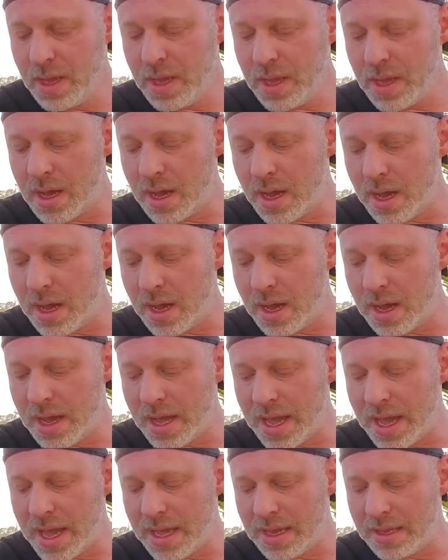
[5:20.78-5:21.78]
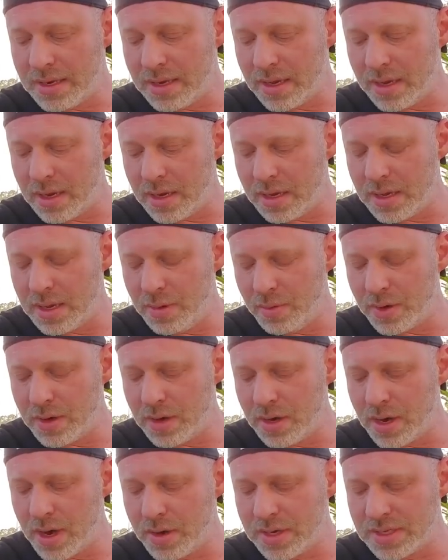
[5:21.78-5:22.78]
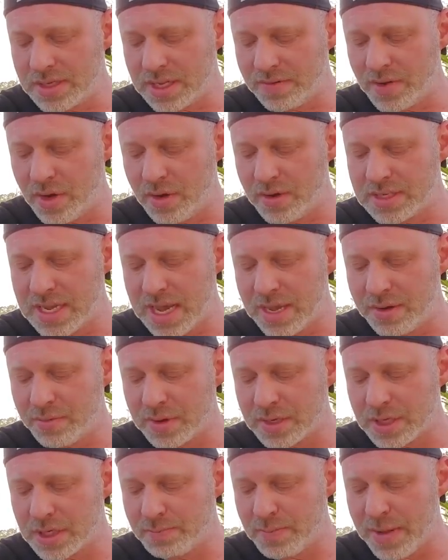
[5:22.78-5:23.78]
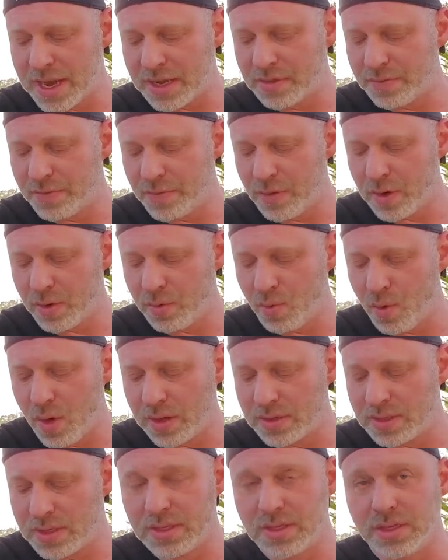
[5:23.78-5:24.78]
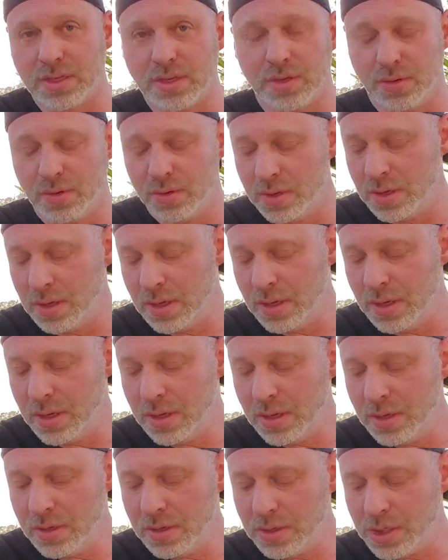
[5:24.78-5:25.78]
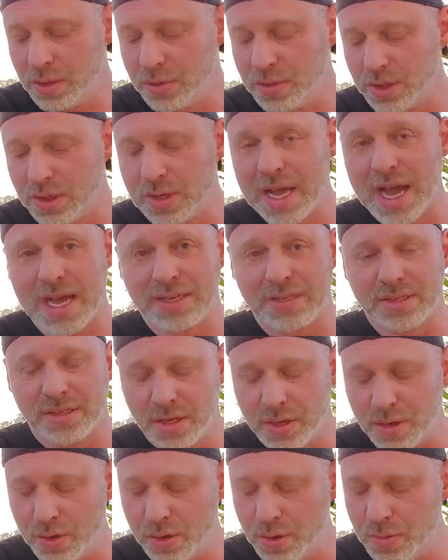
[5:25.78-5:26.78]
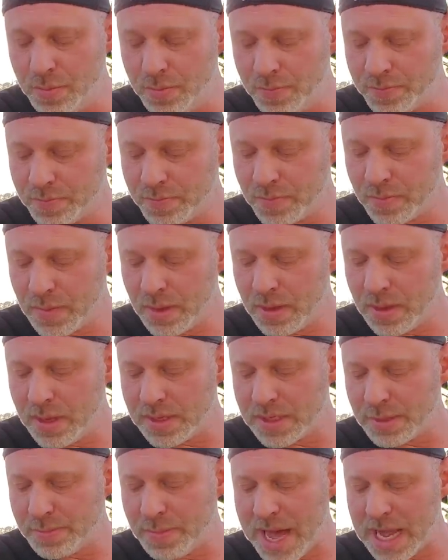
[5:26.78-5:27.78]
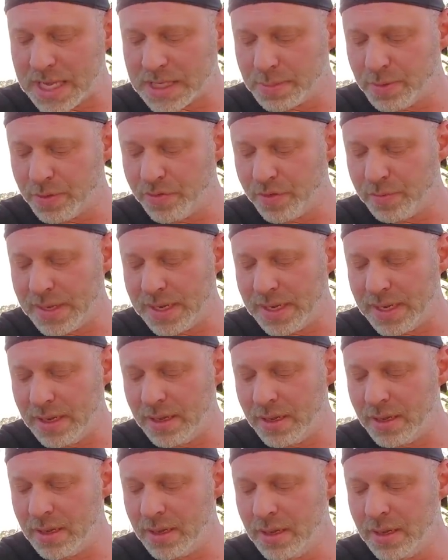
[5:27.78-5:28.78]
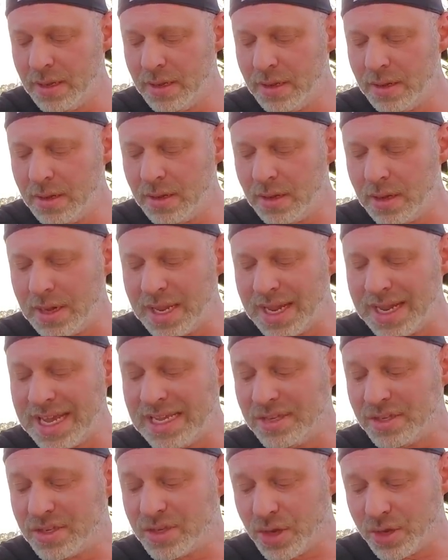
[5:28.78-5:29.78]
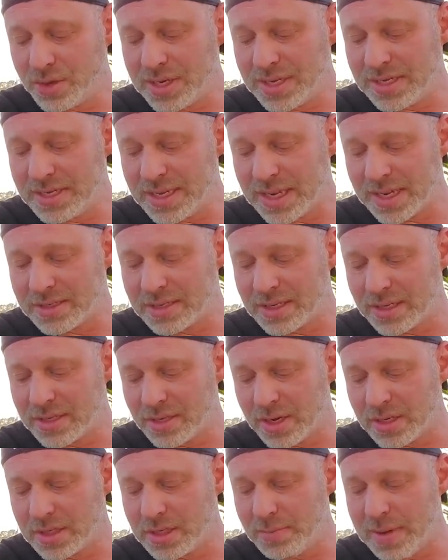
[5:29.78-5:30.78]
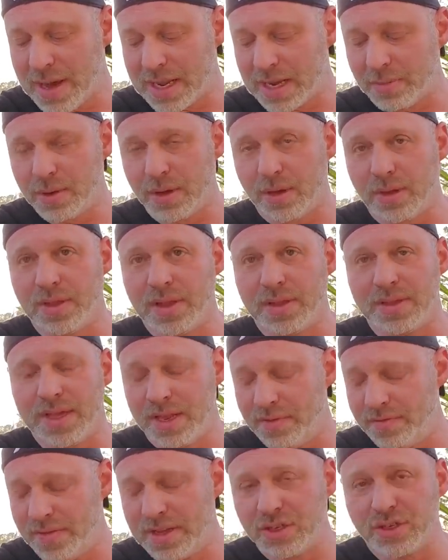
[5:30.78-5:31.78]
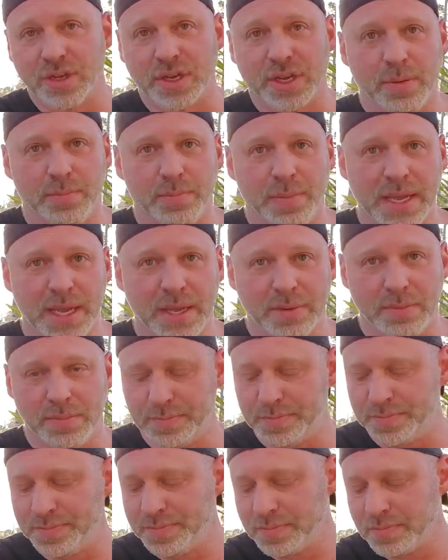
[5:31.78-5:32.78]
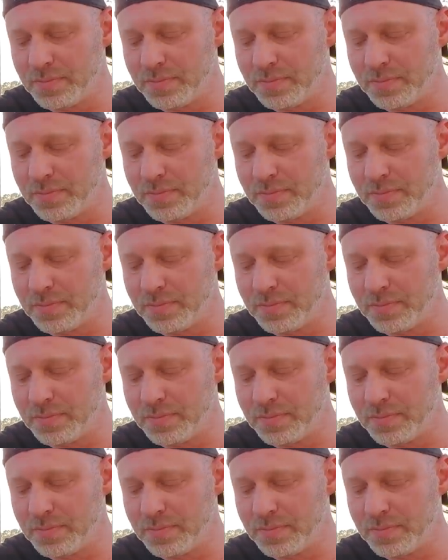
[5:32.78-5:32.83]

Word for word: Uh, and uh, he wanted to know, he said, I've always had respect for and wanted to do what you guys do. Is it possible for me uh, at age 36 to start to bodybuild and then eventually compete? No.